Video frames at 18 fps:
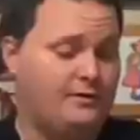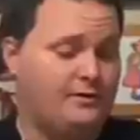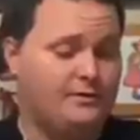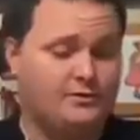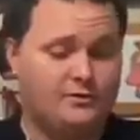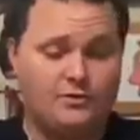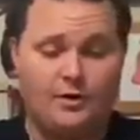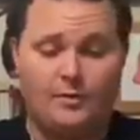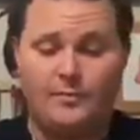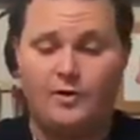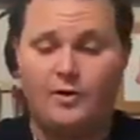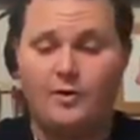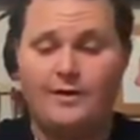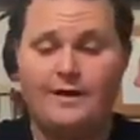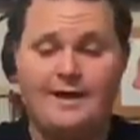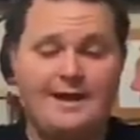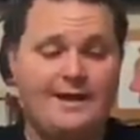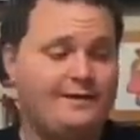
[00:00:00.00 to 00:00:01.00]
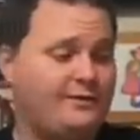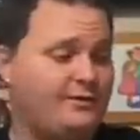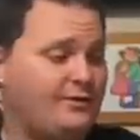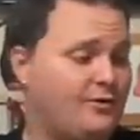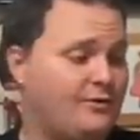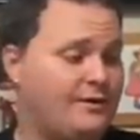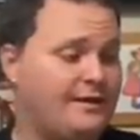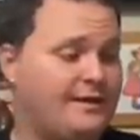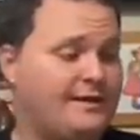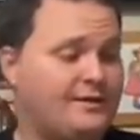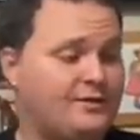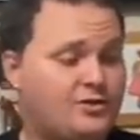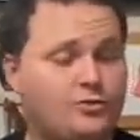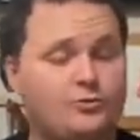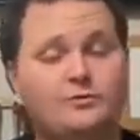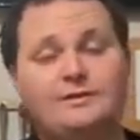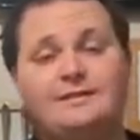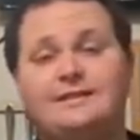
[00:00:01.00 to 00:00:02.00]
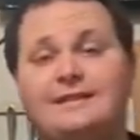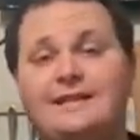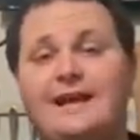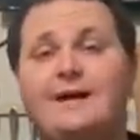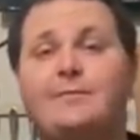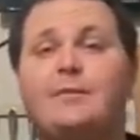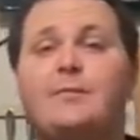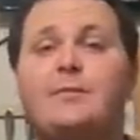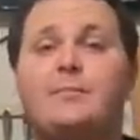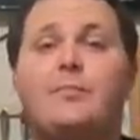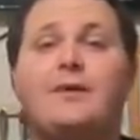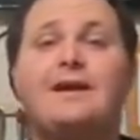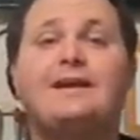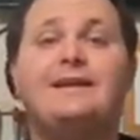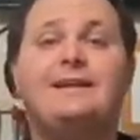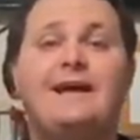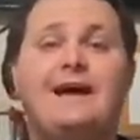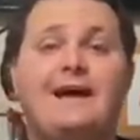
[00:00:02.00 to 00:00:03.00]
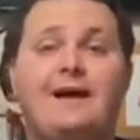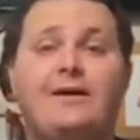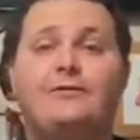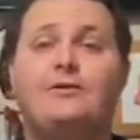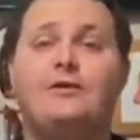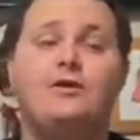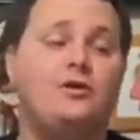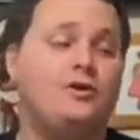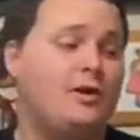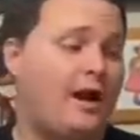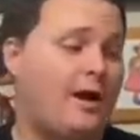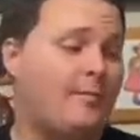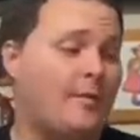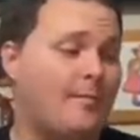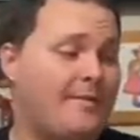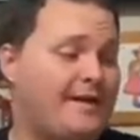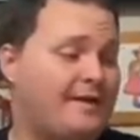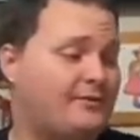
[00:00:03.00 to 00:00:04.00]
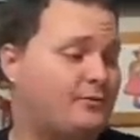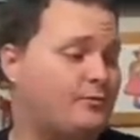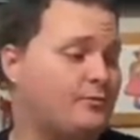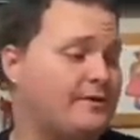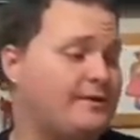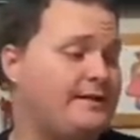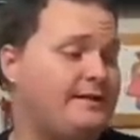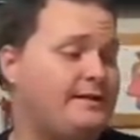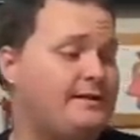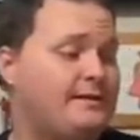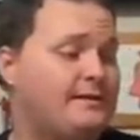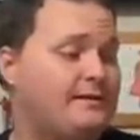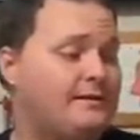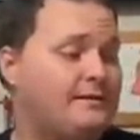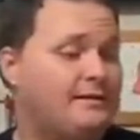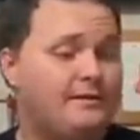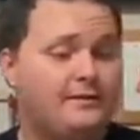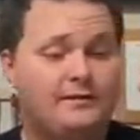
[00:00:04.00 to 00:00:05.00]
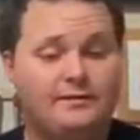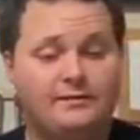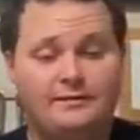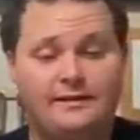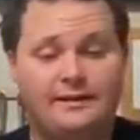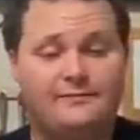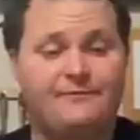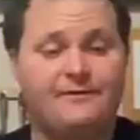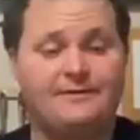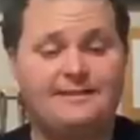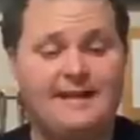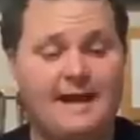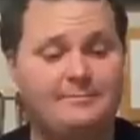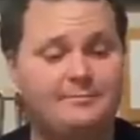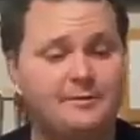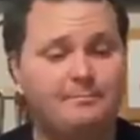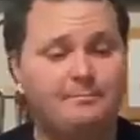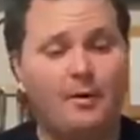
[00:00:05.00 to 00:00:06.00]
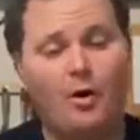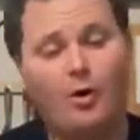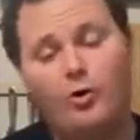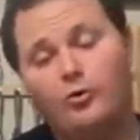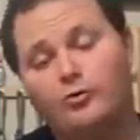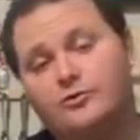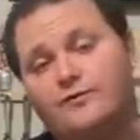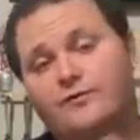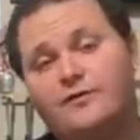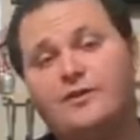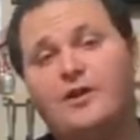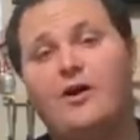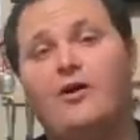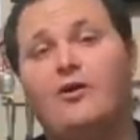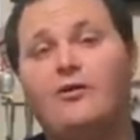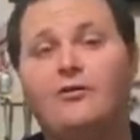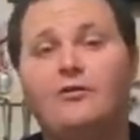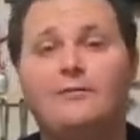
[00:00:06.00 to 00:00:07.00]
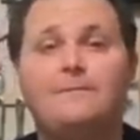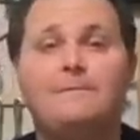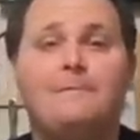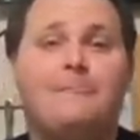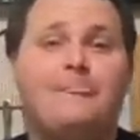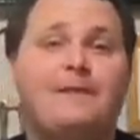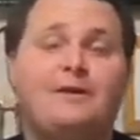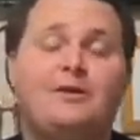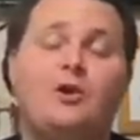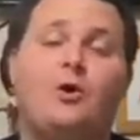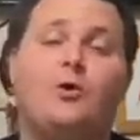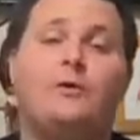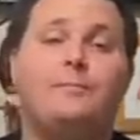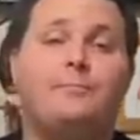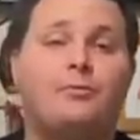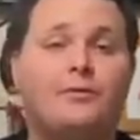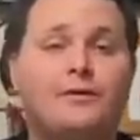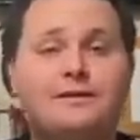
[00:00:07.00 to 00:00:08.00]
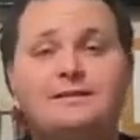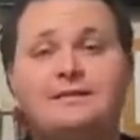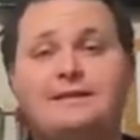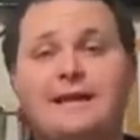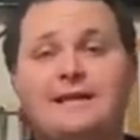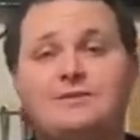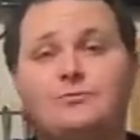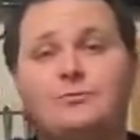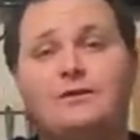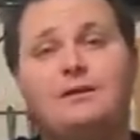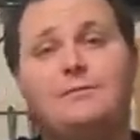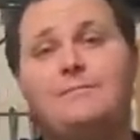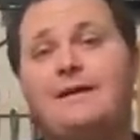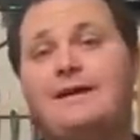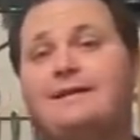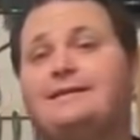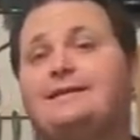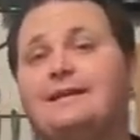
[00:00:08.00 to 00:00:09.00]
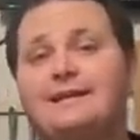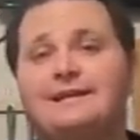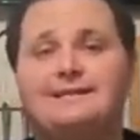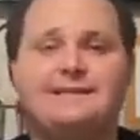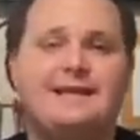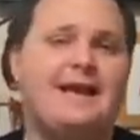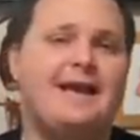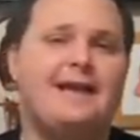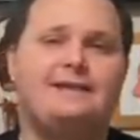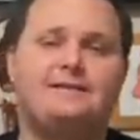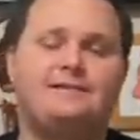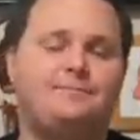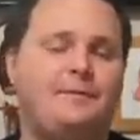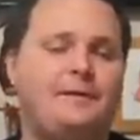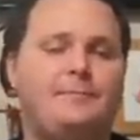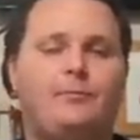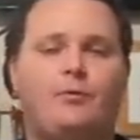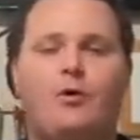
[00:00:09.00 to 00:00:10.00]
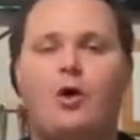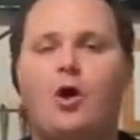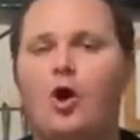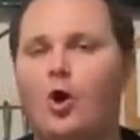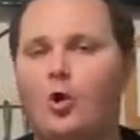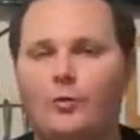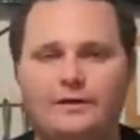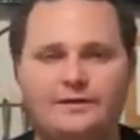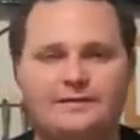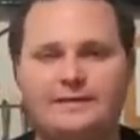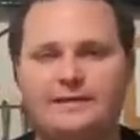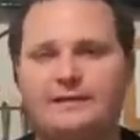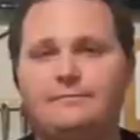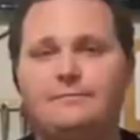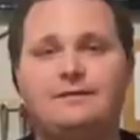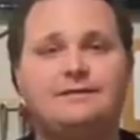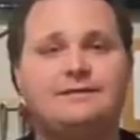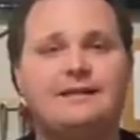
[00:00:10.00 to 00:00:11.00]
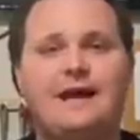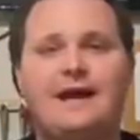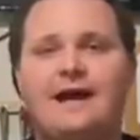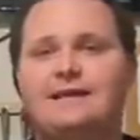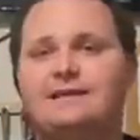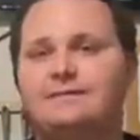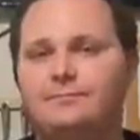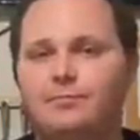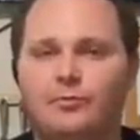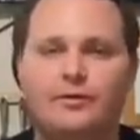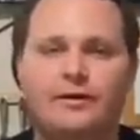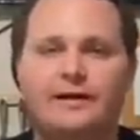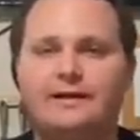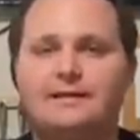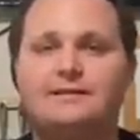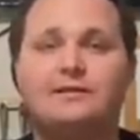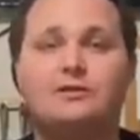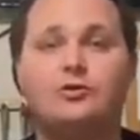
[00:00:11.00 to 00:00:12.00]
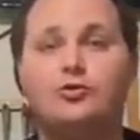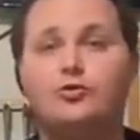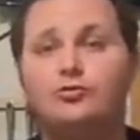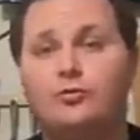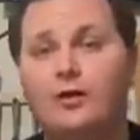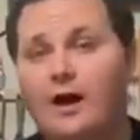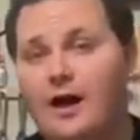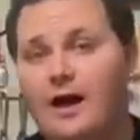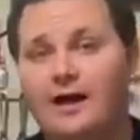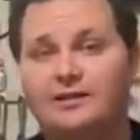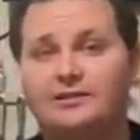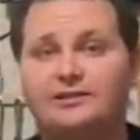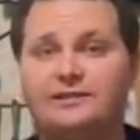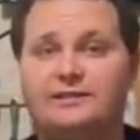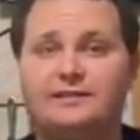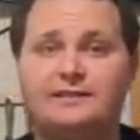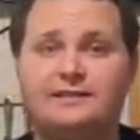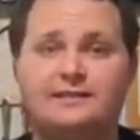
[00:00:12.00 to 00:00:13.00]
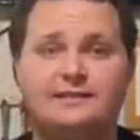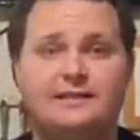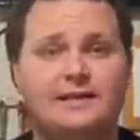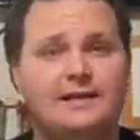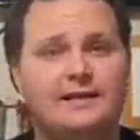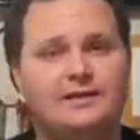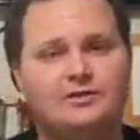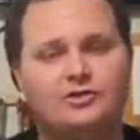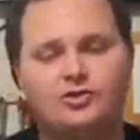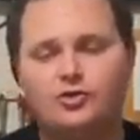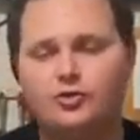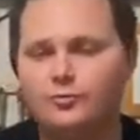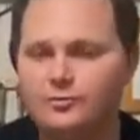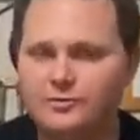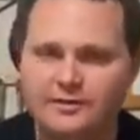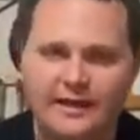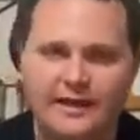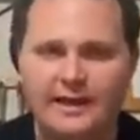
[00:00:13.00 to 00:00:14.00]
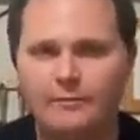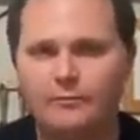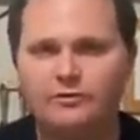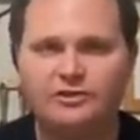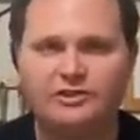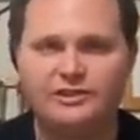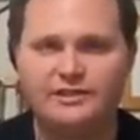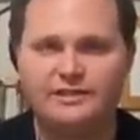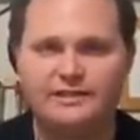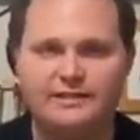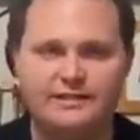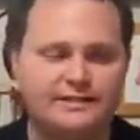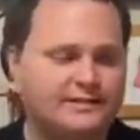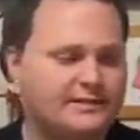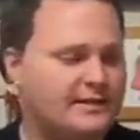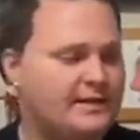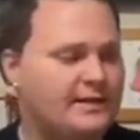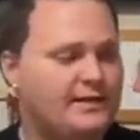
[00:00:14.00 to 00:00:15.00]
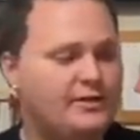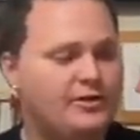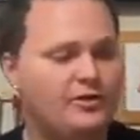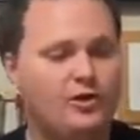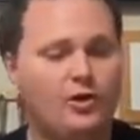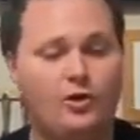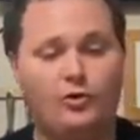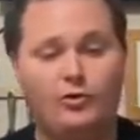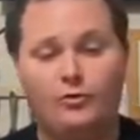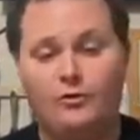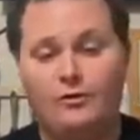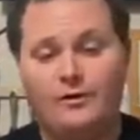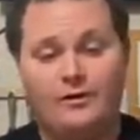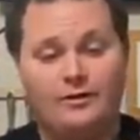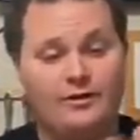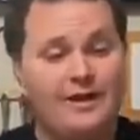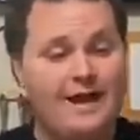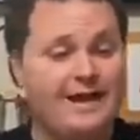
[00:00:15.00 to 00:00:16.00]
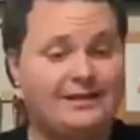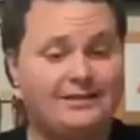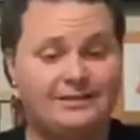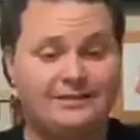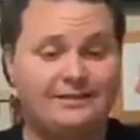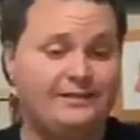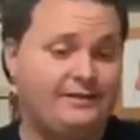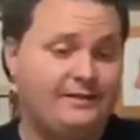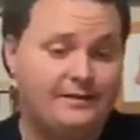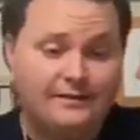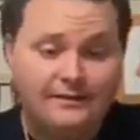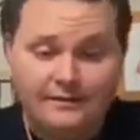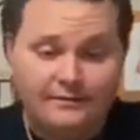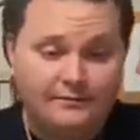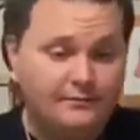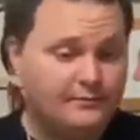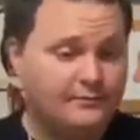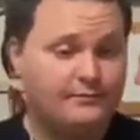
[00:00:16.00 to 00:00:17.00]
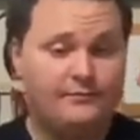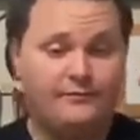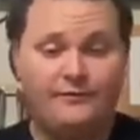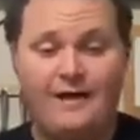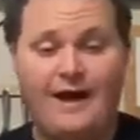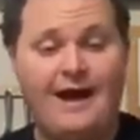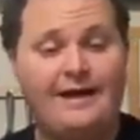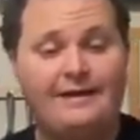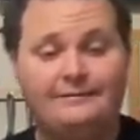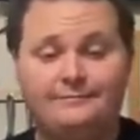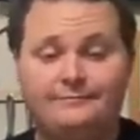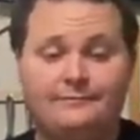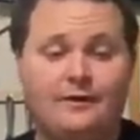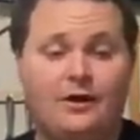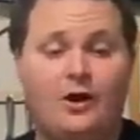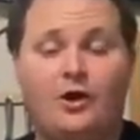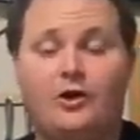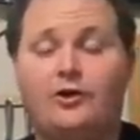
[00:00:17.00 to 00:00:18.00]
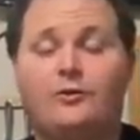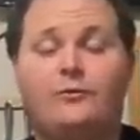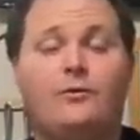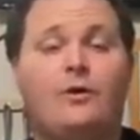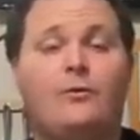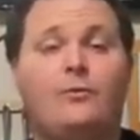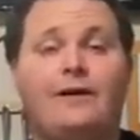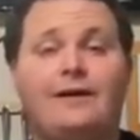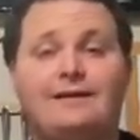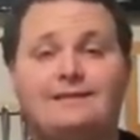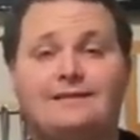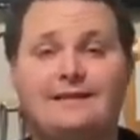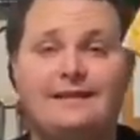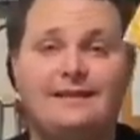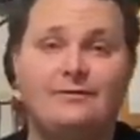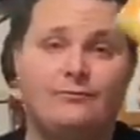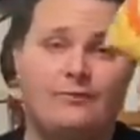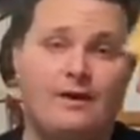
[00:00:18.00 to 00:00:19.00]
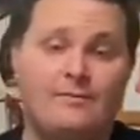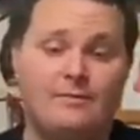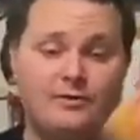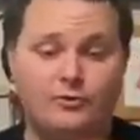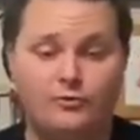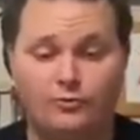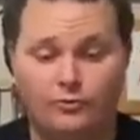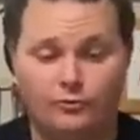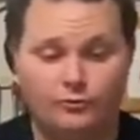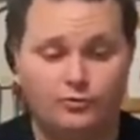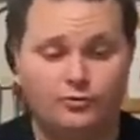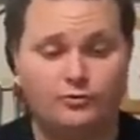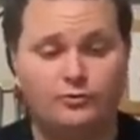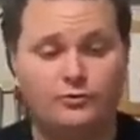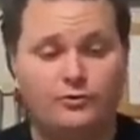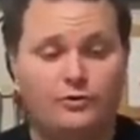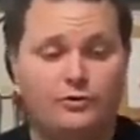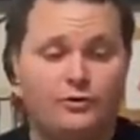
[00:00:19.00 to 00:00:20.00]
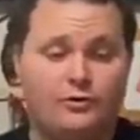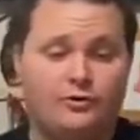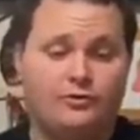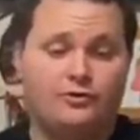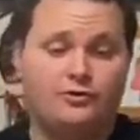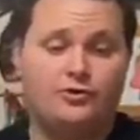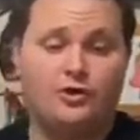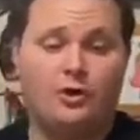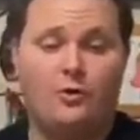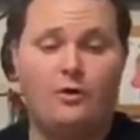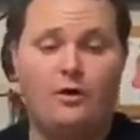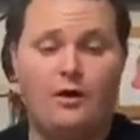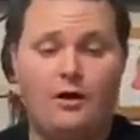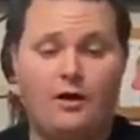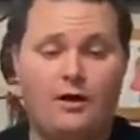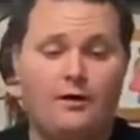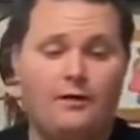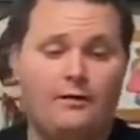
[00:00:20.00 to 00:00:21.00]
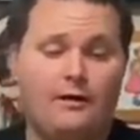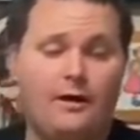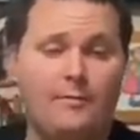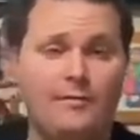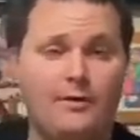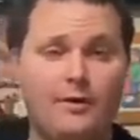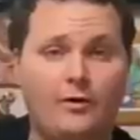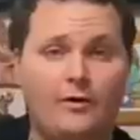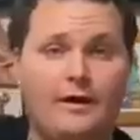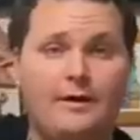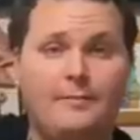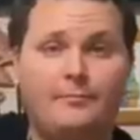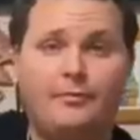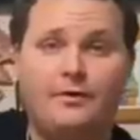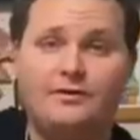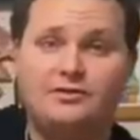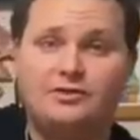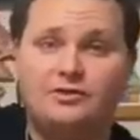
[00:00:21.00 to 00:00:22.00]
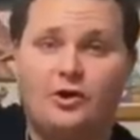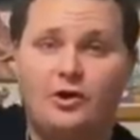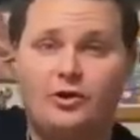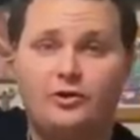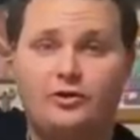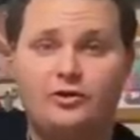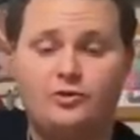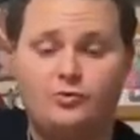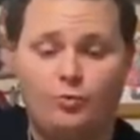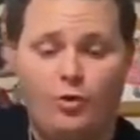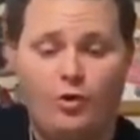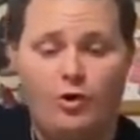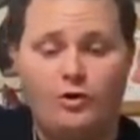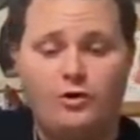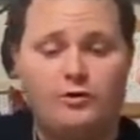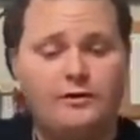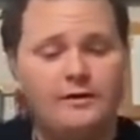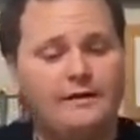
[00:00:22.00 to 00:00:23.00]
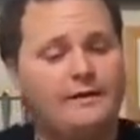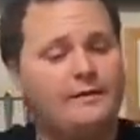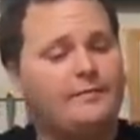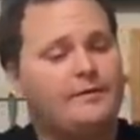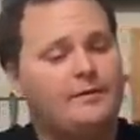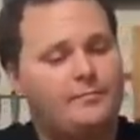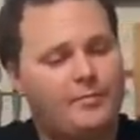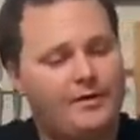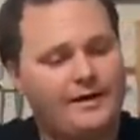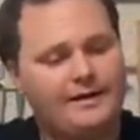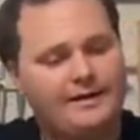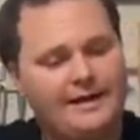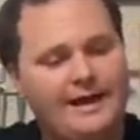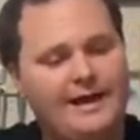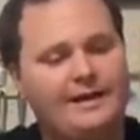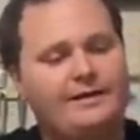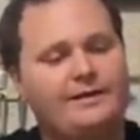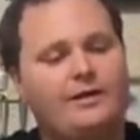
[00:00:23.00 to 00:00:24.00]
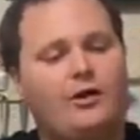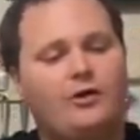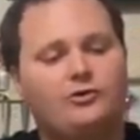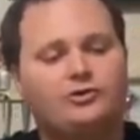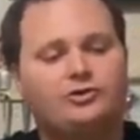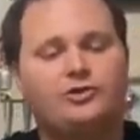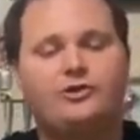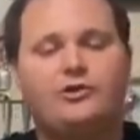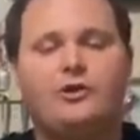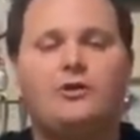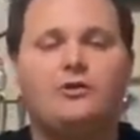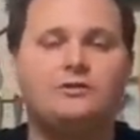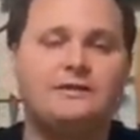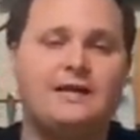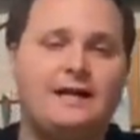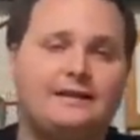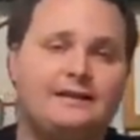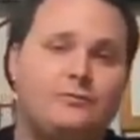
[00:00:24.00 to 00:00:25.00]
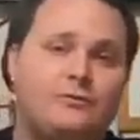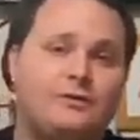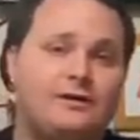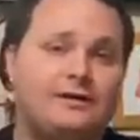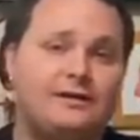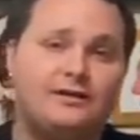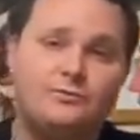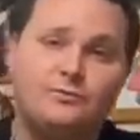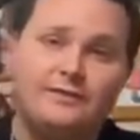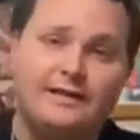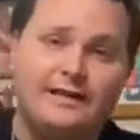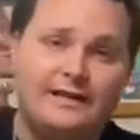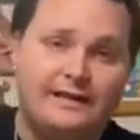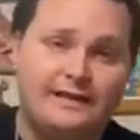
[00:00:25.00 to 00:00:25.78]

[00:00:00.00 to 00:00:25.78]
So I'm gonna go ahead and, you know, get into it. Today I'm gonna be breaking down. I'm gonna make three different types of bowls for y'all. You know, in prison, that's one of the main things that people are always eating besides bricks and goulashes, soup sandwiches. You know, you actually find 101 ways to eat ramen noodles. So I'm going to go ahead and press start on this water, and I'm going to break it down to y'all and show y'all exactly what it is we're getting